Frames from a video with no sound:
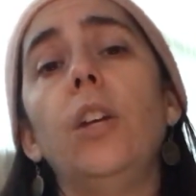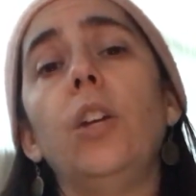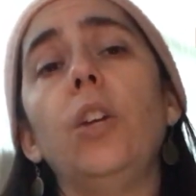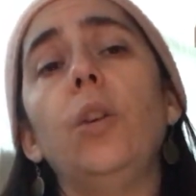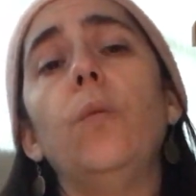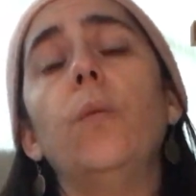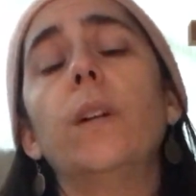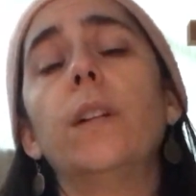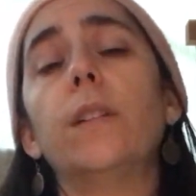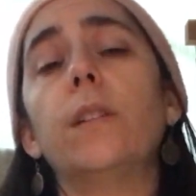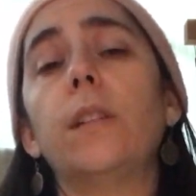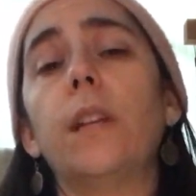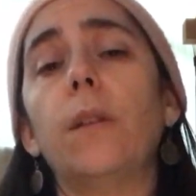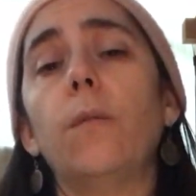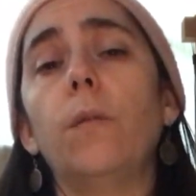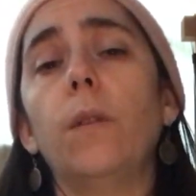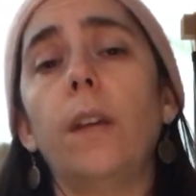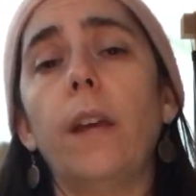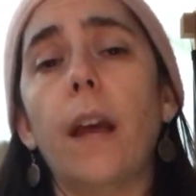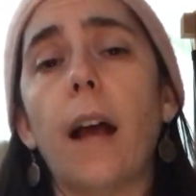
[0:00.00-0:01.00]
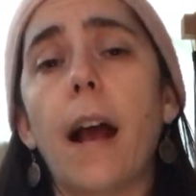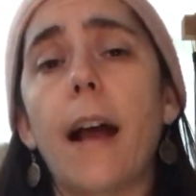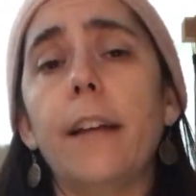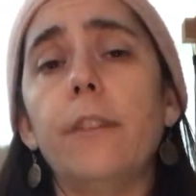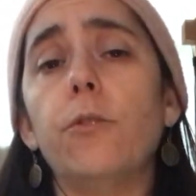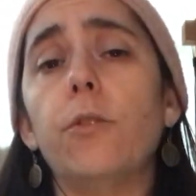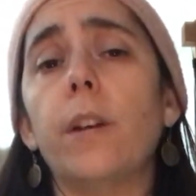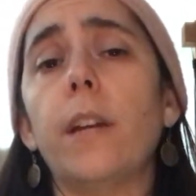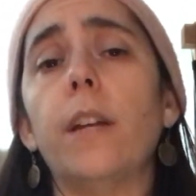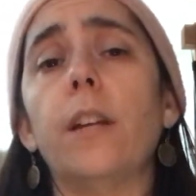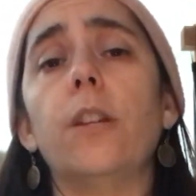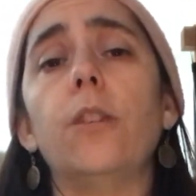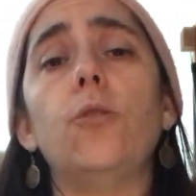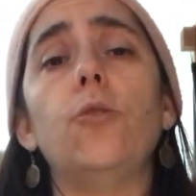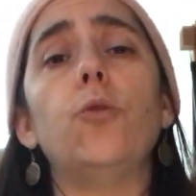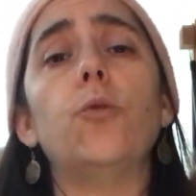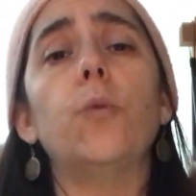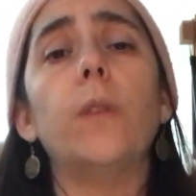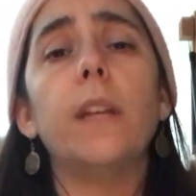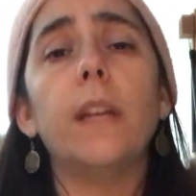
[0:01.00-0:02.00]
You wanna stay really hydrated,
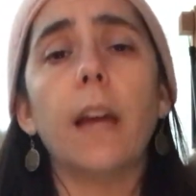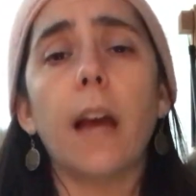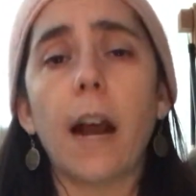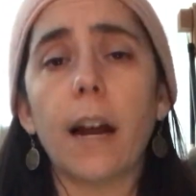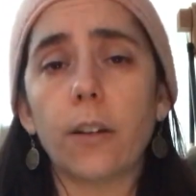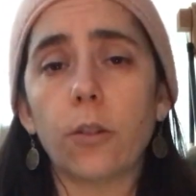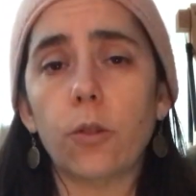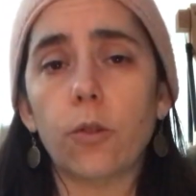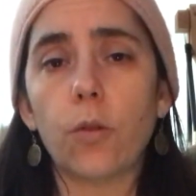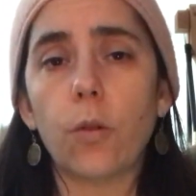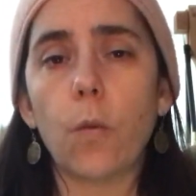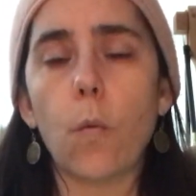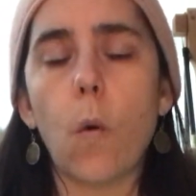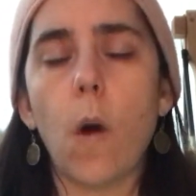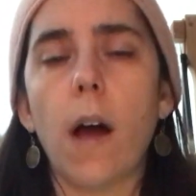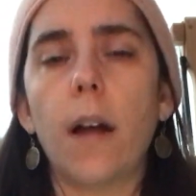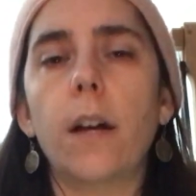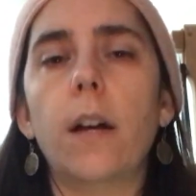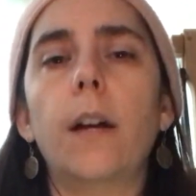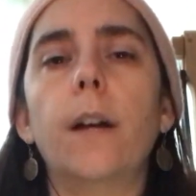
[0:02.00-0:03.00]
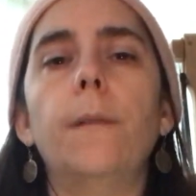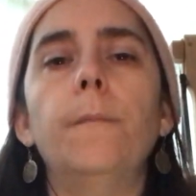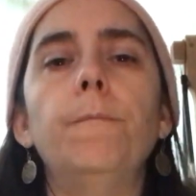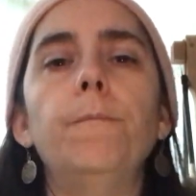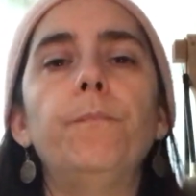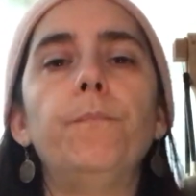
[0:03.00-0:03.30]
drink extra water.